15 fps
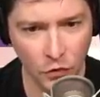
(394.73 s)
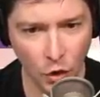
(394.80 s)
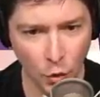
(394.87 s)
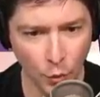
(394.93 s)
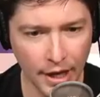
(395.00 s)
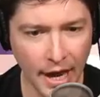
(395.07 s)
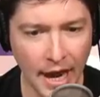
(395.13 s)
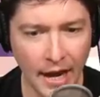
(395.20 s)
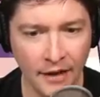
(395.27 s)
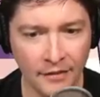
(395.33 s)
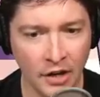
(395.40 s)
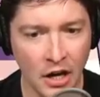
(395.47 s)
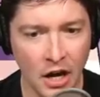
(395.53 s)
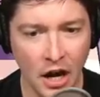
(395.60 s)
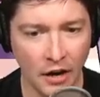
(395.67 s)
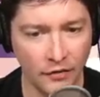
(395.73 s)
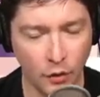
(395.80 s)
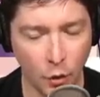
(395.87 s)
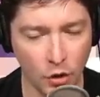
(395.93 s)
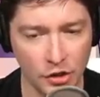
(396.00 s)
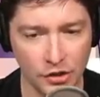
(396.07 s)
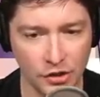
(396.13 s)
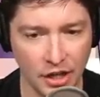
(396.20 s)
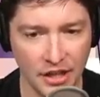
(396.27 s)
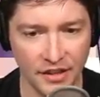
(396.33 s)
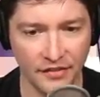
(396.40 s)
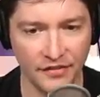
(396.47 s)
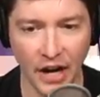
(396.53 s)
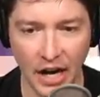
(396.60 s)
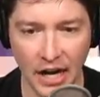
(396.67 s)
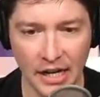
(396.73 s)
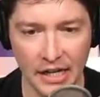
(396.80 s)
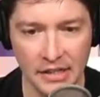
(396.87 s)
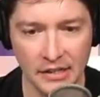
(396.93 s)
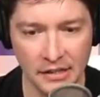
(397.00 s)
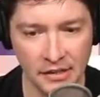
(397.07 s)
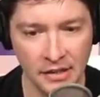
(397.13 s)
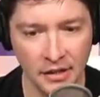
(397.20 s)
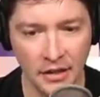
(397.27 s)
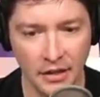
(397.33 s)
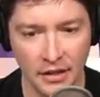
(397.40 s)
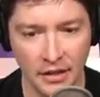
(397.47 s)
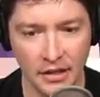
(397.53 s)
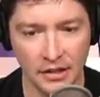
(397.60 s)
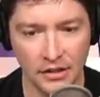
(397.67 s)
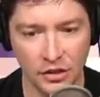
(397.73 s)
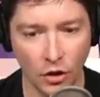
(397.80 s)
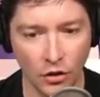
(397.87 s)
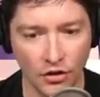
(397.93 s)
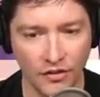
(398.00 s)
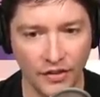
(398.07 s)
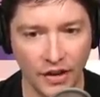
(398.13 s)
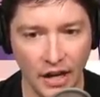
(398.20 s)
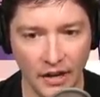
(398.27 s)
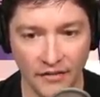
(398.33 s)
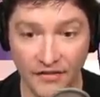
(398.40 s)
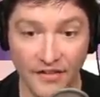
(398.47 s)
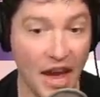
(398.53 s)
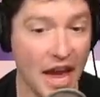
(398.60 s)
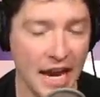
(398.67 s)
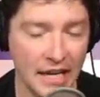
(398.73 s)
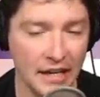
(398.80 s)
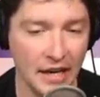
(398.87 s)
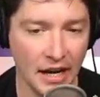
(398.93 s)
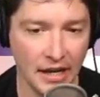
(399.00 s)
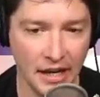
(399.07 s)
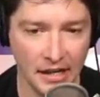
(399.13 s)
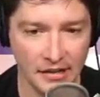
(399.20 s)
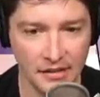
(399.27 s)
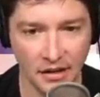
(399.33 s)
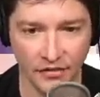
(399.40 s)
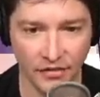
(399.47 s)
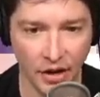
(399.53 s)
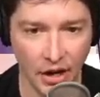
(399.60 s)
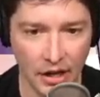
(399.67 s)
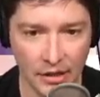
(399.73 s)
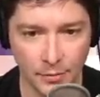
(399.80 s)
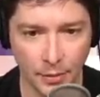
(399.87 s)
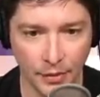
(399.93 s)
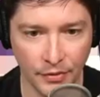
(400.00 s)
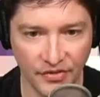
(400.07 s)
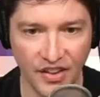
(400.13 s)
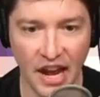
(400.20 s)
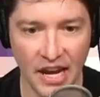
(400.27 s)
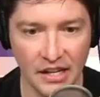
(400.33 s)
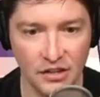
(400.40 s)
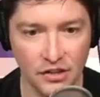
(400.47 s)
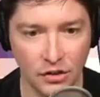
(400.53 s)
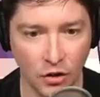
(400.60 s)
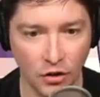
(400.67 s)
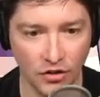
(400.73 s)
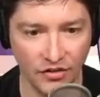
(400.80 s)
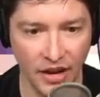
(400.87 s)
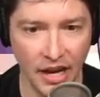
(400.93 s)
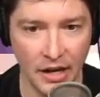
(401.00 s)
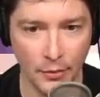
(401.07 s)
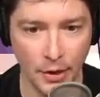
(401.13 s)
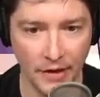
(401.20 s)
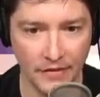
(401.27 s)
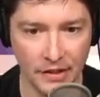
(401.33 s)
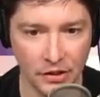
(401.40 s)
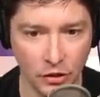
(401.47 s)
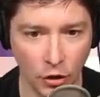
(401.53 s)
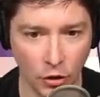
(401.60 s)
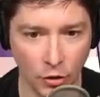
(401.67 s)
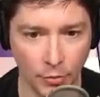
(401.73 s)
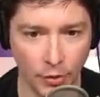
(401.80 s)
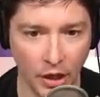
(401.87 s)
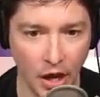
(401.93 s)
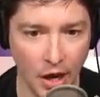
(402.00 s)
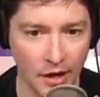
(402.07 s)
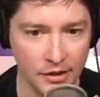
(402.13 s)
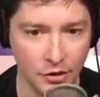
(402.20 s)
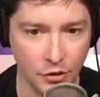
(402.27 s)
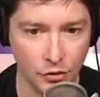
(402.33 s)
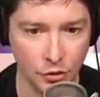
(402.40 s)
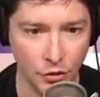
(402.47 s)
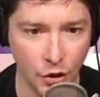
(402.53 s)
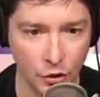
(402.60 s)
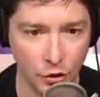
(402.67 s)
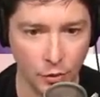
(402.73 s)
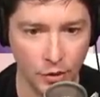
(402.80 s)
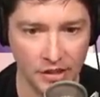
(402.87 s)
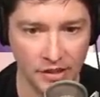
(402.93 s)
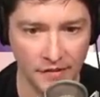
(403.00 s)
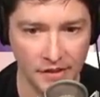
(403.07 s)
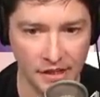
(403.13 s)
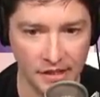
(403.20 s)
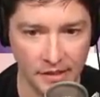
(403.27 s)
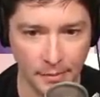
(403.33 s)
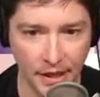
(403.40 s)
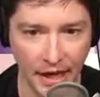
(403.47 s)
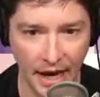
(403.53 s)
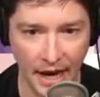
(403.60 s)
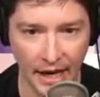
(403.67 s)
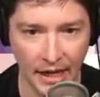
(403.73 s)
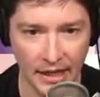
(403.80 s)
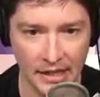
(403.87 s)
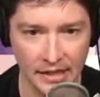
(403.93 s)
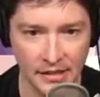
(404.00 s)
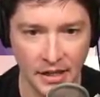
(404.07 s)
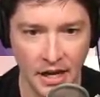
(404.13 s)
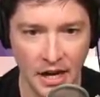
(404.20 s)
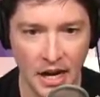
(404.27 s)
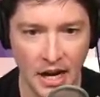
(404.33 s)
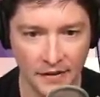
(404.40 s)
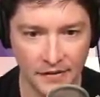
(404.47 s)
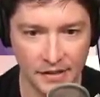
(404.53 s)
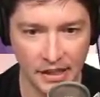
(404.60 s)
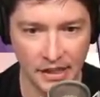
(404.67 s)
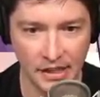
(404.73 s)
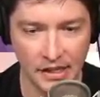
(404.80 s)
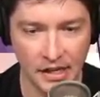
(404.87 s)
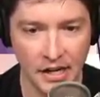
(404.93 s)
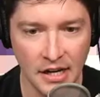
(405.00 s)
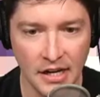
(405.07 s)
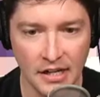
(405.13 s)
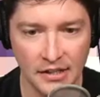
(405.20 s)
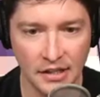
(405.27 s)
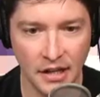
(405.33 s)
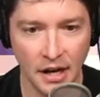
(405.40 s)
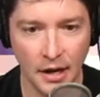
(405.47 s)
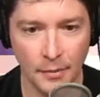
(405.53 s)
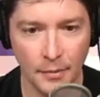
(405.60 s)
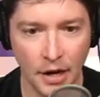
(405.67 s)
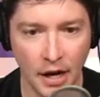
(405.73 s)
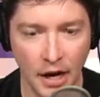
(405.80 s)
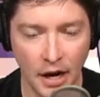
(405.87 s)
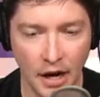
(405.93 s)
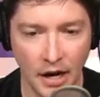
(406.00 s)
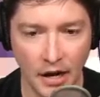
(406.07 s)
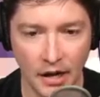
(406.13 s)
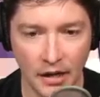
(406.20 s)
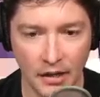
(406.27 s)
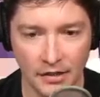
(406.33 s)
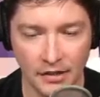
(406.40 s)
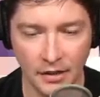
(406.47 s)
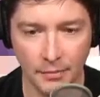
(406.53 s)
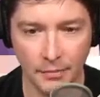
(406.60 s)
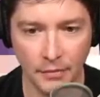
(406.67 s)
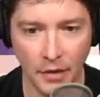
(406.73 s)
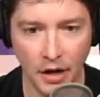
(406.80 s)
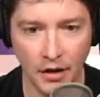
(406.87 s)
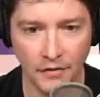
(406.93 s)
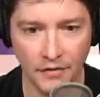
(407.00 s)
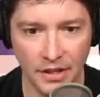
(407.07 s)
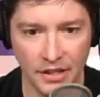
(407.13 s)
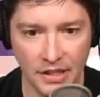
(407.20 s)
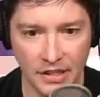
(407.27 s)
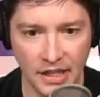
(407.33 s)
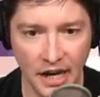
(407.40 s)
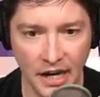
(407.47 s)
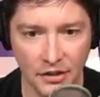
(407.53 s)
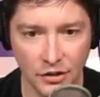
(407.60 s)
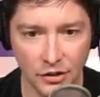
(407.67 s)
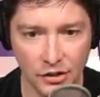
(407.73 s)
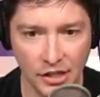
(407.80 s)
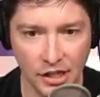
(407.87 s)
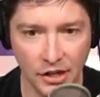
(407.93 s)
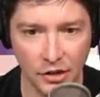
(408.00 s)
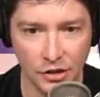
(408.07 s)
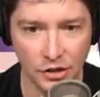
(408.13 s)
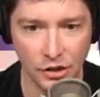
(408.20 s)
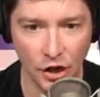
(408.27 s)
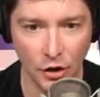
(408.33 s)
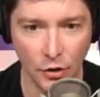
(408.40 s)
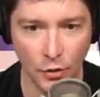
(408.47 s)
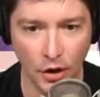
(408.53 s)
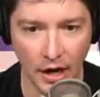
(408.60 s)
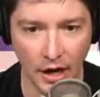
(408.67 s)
We have, of course, the vines, the skulk vein, I guess, not vines, but vein, skulk vein. We have the skulk blocks. Those are those ones. I've seen some catalyst. I've seen some of the detectors here. So